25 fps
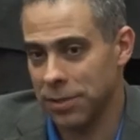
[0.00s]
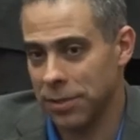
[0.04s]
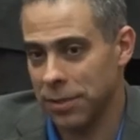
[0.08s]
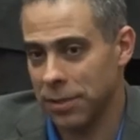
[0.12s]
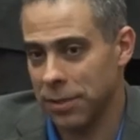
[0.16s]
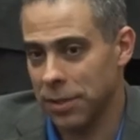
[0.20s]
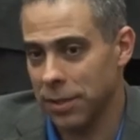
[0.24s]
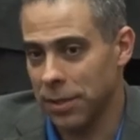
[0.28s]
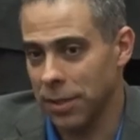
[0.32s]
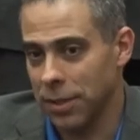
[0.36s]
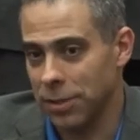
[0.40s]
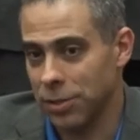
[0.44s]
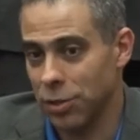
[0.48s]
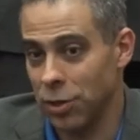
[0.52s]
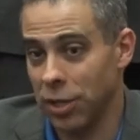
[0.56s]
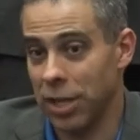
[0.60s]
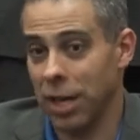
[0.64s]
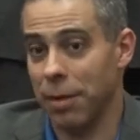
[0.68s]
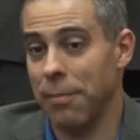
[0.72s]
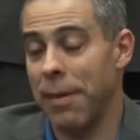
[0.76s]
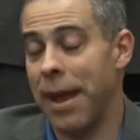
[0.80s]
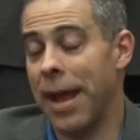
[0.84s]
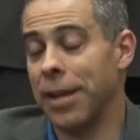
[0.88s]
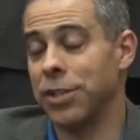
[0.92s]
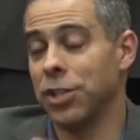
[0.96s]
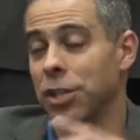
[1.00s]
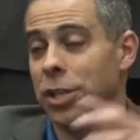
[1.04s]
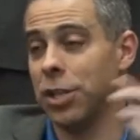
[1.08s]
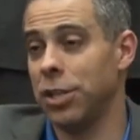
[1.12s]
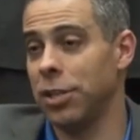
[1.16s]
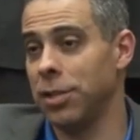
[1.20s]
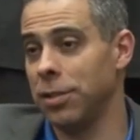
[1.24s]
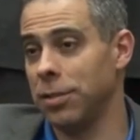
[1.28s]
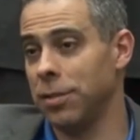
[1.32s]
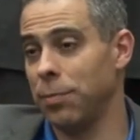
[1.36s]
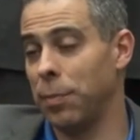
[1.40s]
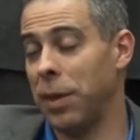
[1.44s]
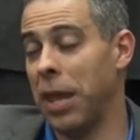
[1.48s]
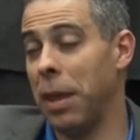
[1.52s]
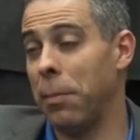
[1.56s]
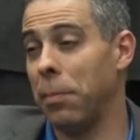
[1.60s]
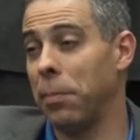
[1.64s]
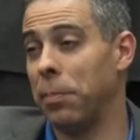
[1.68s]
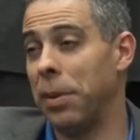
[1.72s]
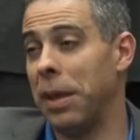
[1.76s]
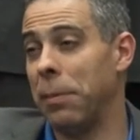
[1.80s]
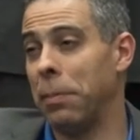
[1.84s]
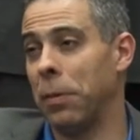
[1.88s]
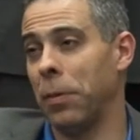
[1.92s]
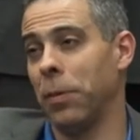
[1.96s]
So you can imagine it,
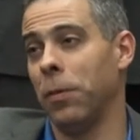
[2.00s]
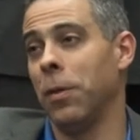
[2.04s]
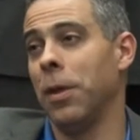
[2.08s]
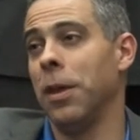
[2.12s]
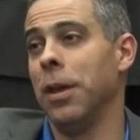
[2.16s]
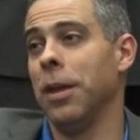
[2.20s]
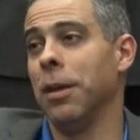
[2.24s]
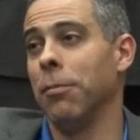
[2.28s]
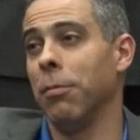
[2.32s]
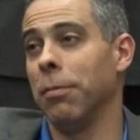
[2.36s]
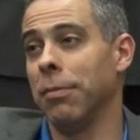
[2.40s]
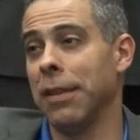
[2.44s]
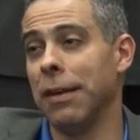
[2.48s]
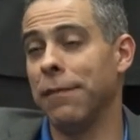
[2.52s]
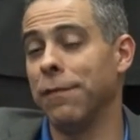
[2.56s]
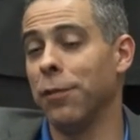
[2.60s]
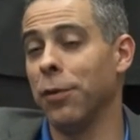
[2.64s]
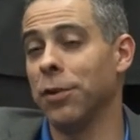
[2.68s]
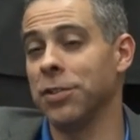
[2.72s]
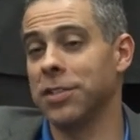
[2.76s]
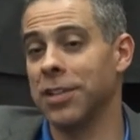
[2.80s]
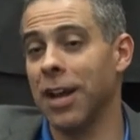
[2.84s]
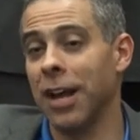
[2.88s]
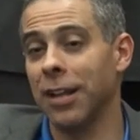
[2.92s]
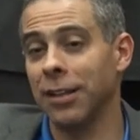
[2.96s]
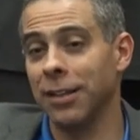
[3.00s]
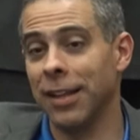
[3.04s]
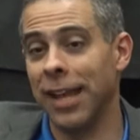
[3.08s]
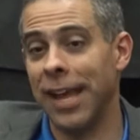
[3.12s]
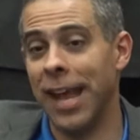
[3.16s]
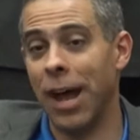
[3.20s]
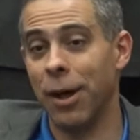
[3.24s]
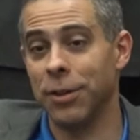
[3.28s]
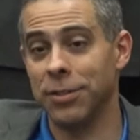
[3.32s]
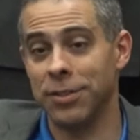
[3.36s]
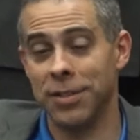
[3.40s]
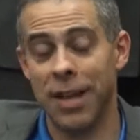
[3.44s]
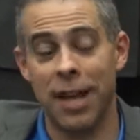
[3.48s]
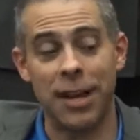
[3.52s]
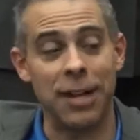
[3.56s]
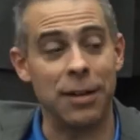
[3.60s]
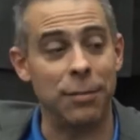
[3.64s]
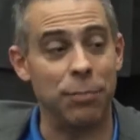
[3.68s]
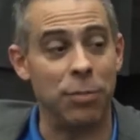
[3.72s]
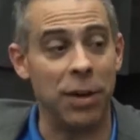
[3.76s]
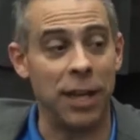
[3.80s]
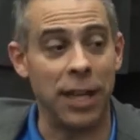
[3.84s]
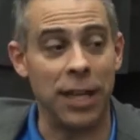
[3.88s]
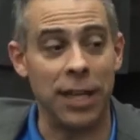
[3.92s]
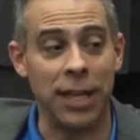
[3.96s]
keep people, when they first got layout, started to
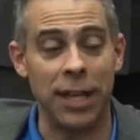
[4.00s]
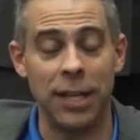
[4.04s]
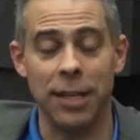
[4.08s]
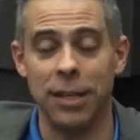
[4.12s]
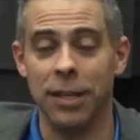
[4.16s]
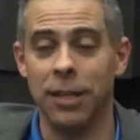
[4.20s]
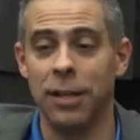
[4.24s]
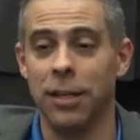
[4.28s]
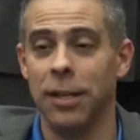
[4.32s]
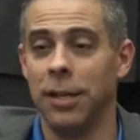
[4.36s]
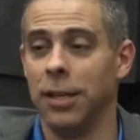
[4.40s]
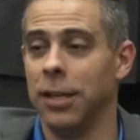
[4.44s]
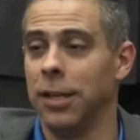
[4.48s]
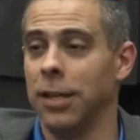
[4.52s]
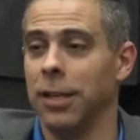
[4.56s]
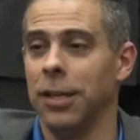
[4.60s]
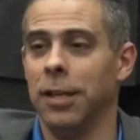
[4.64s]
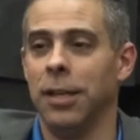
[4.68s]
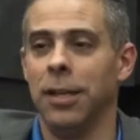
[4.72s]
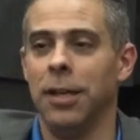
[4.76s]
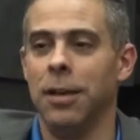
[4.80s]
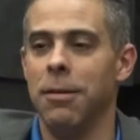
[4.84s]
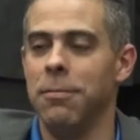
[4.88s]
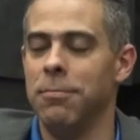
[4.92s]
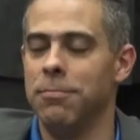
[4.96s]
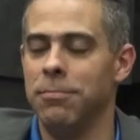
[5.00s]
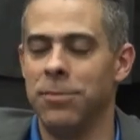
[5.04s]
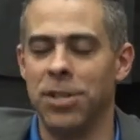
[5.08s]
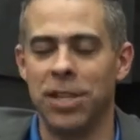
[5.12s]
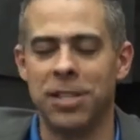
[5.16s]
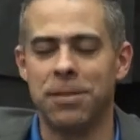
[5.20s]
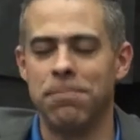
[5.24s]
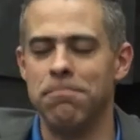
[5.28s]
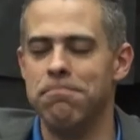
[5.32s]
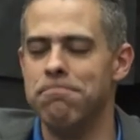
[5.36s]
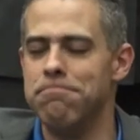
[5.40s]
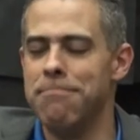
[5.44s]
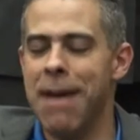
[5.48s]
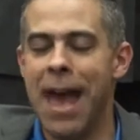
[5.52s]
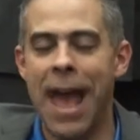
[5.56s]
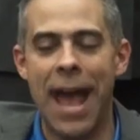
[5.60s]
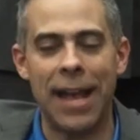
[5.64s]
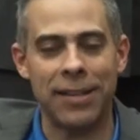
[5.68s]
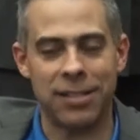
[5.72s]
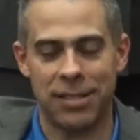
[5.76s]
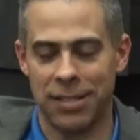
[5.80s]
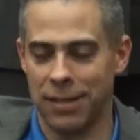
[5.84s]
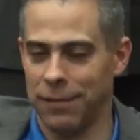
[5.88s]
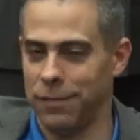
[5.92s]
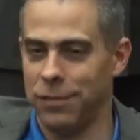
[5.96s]
bringing in just
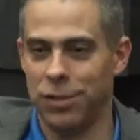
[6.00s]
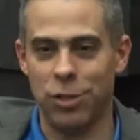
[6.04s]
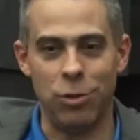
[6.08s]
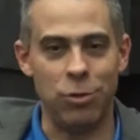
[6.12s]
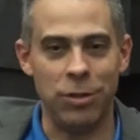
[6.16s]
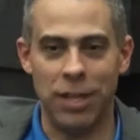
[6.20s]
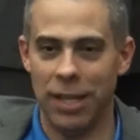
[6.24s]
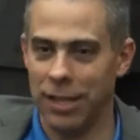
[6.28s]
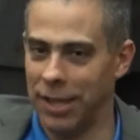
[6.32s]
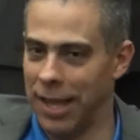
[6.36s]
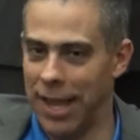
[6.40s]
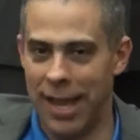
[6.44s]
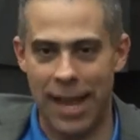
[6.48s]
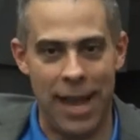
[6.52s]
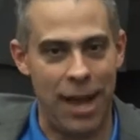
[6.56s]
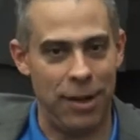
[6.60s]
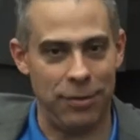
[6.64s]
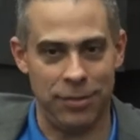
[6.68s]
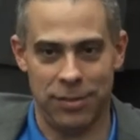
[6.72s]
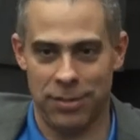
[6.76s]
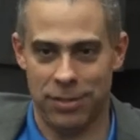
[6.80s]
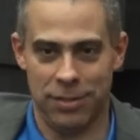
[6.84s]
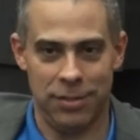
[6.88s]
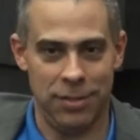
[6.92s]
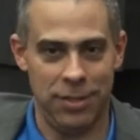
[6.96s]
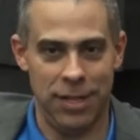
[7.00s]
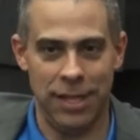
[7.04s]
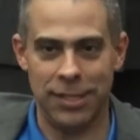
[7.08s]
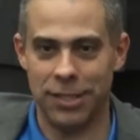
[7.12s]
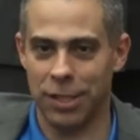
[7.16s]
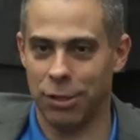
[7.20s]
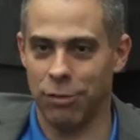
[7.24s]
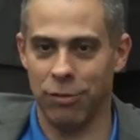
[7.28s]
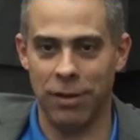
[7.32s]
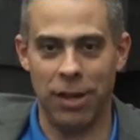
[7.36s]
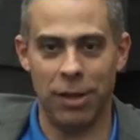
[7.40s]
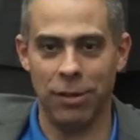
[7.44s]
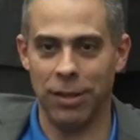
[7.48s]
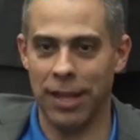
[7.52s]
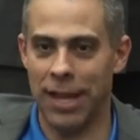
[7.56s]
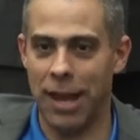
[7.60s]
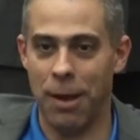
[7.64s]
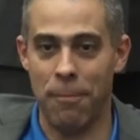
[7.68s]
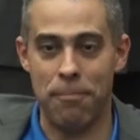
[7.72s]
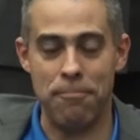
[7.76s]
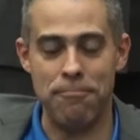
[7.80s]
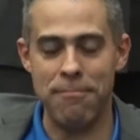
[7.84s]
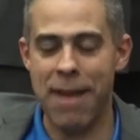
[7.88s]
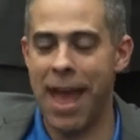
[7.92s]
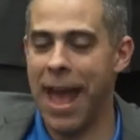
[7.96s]
massive two D layouts into Creo
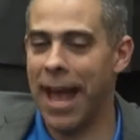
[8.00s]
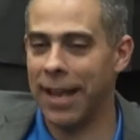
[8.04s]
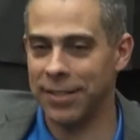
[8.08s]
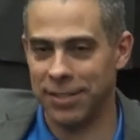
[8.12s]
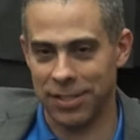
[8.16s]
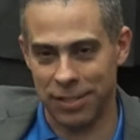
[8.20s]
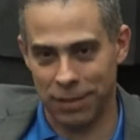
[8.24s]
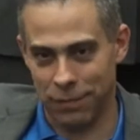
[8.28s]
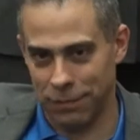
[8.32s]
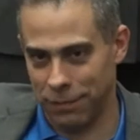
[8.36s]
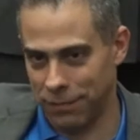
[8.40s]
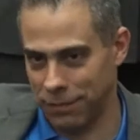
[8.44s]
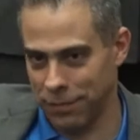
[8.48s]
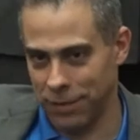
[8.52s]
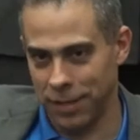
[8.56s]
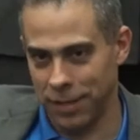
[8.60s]
layout, massive,